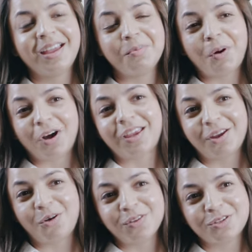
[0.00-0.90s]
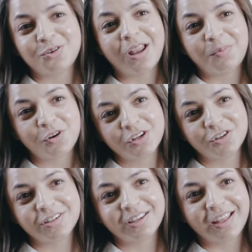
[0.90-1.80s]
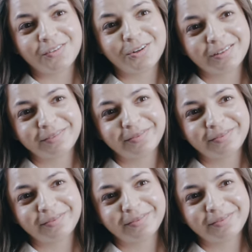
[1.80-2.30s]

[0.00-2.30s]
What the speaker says: embarking on this collaboration together.